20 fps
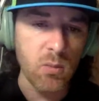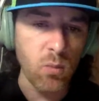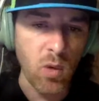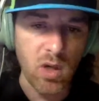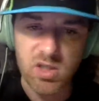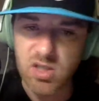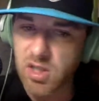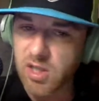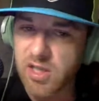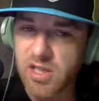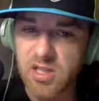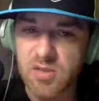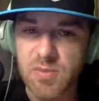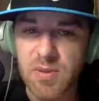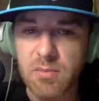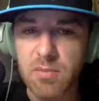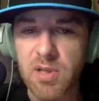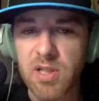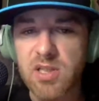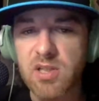watch it on
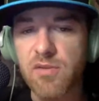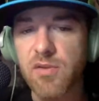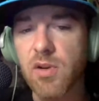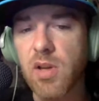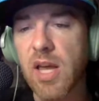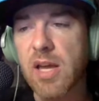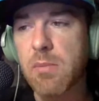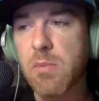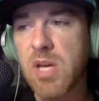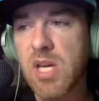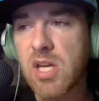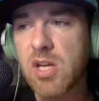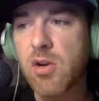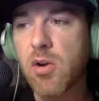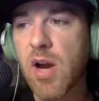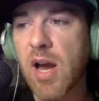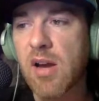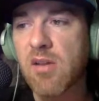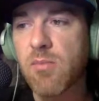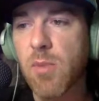ESPN Plus if you're like me and
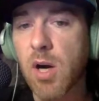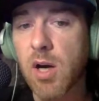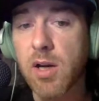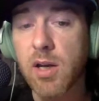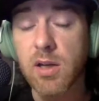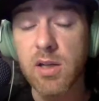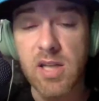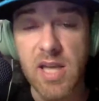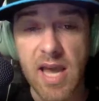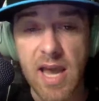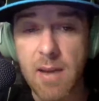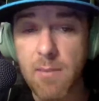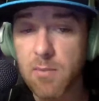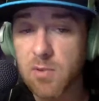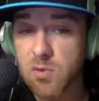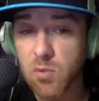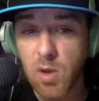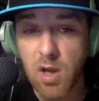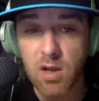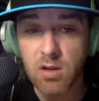you're out of market.
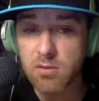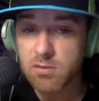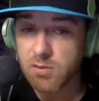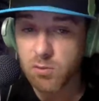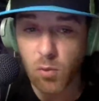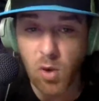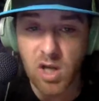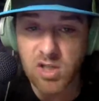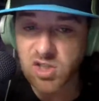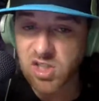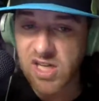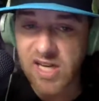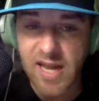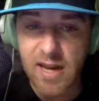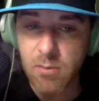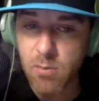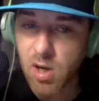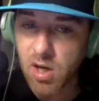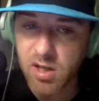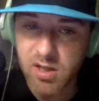Cam as well, watching it
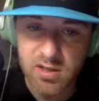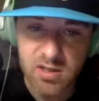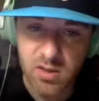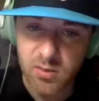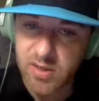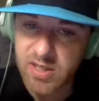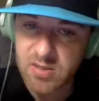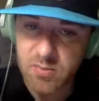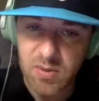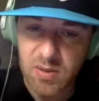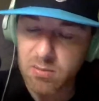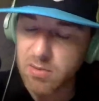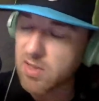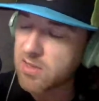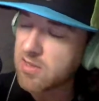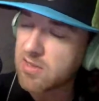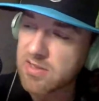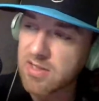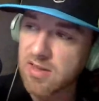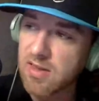out of market. So ESPN
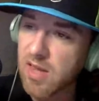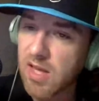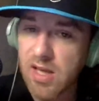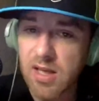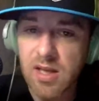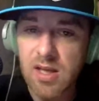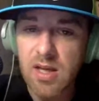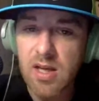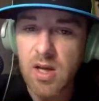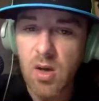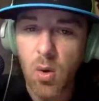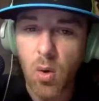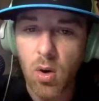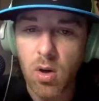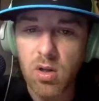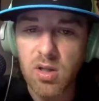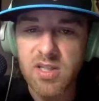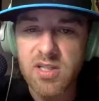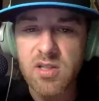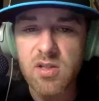Plus is a thing,
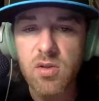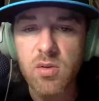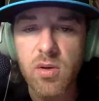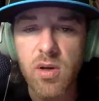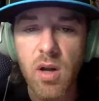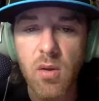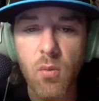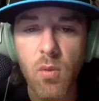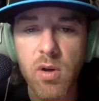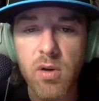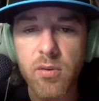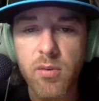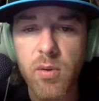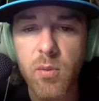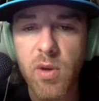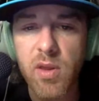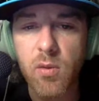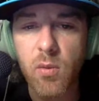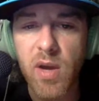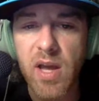or listen to it on
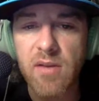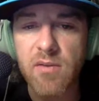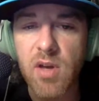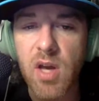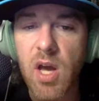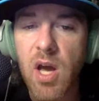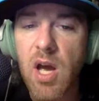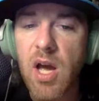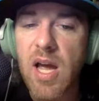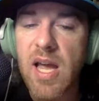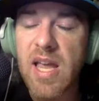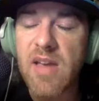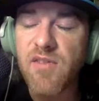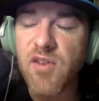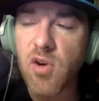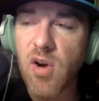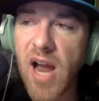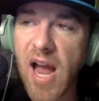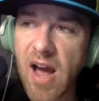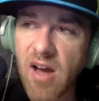103.1 The Wave.
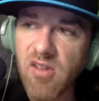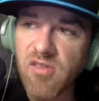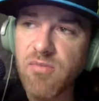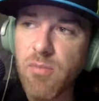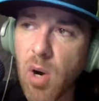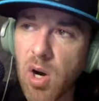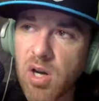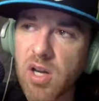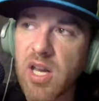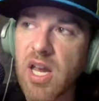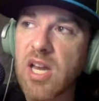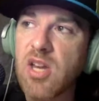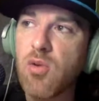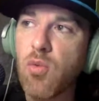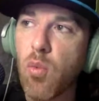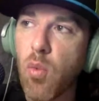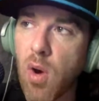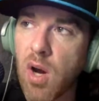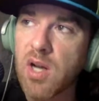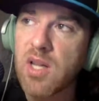If you're out of market and
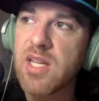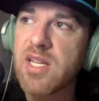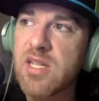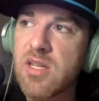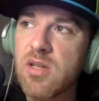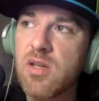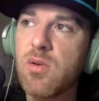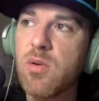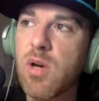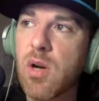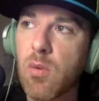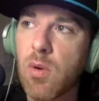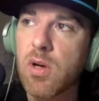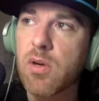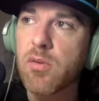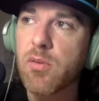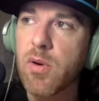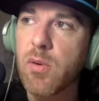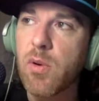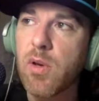you want to listen to it on
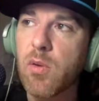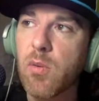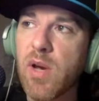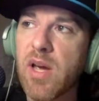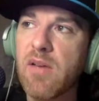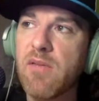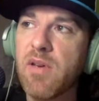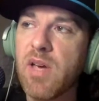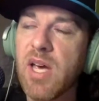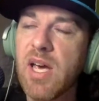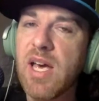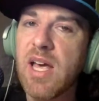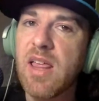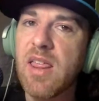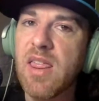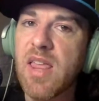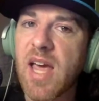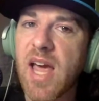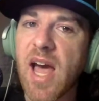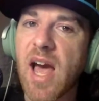103.1 The Wave,
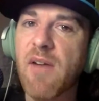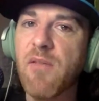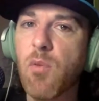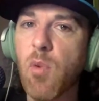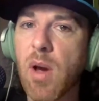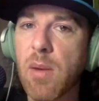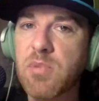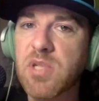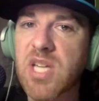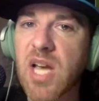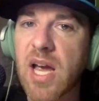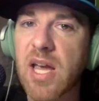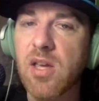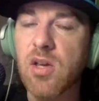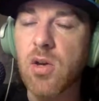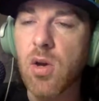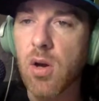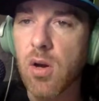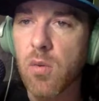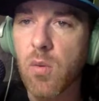they have a website.
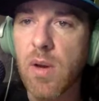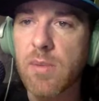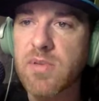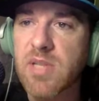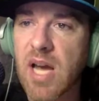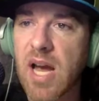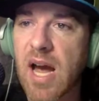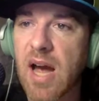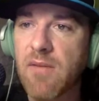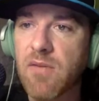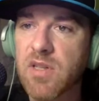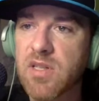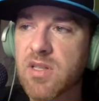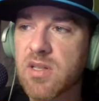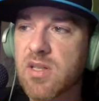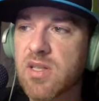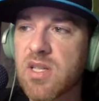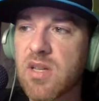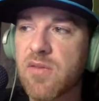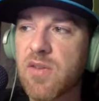You can go to the website. I've
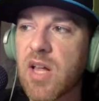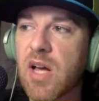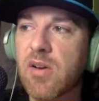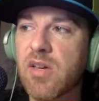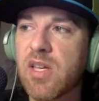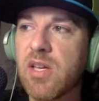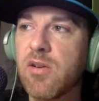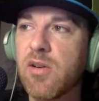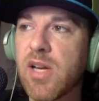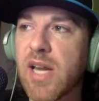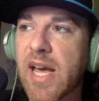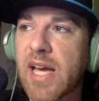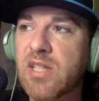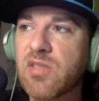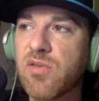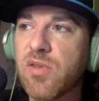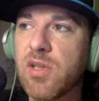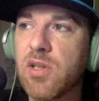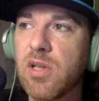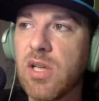listened to Steve Klauke here in
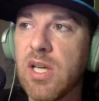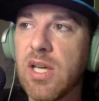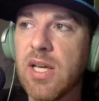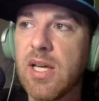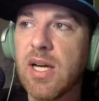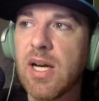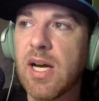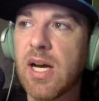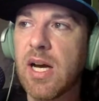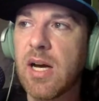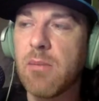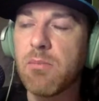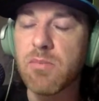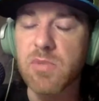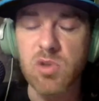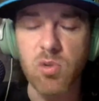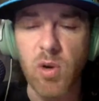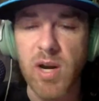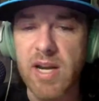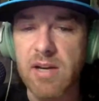Nashville.
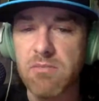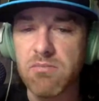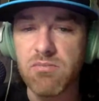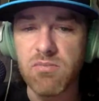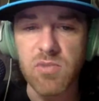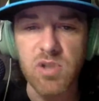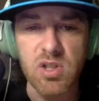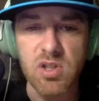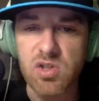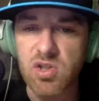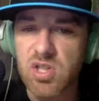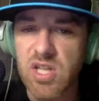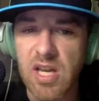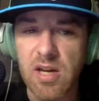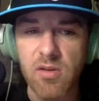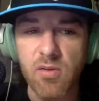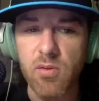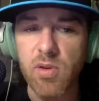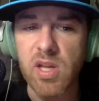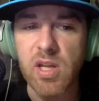It's great. You can just
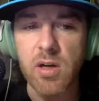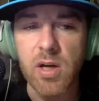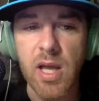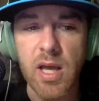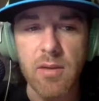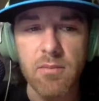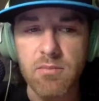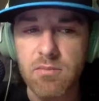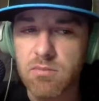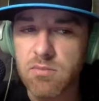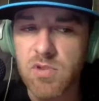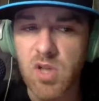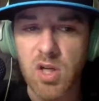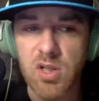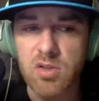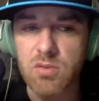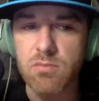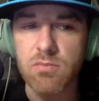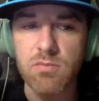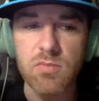get it through the internet. It's
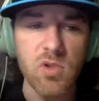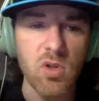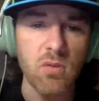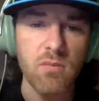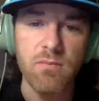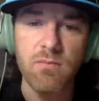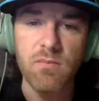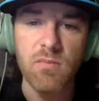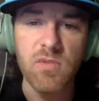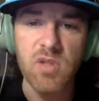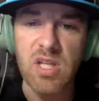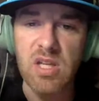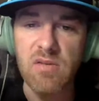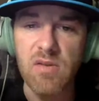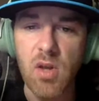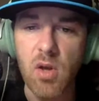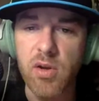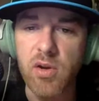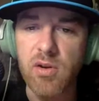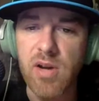awesome. So
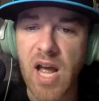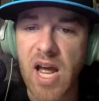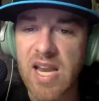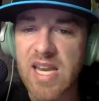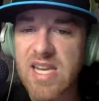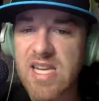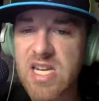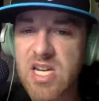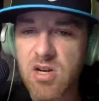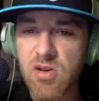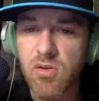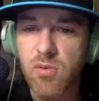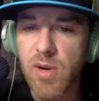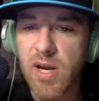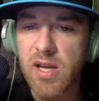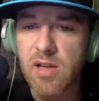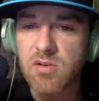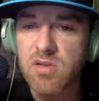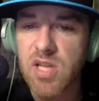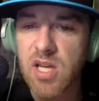even though you're not near the
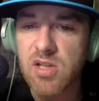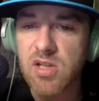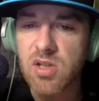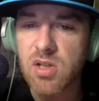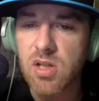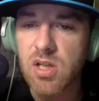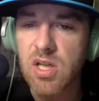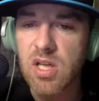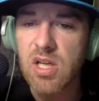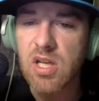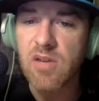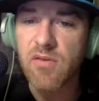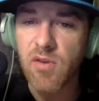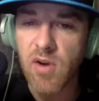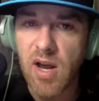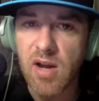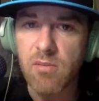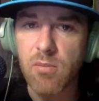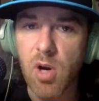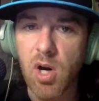radio station, if
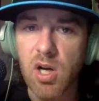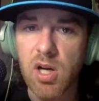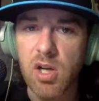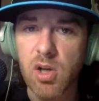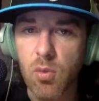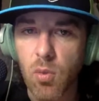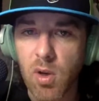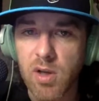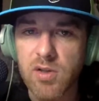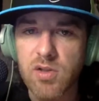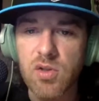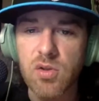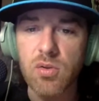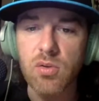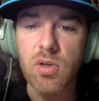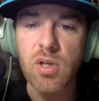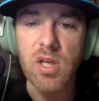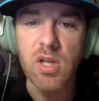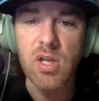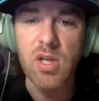you're out of market and you want to,
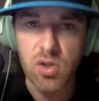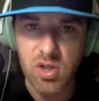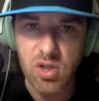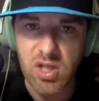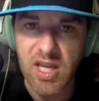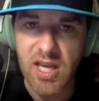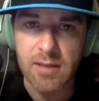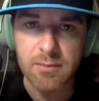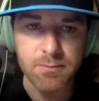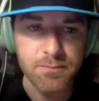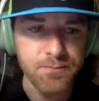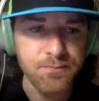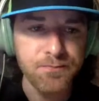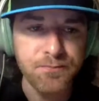you can.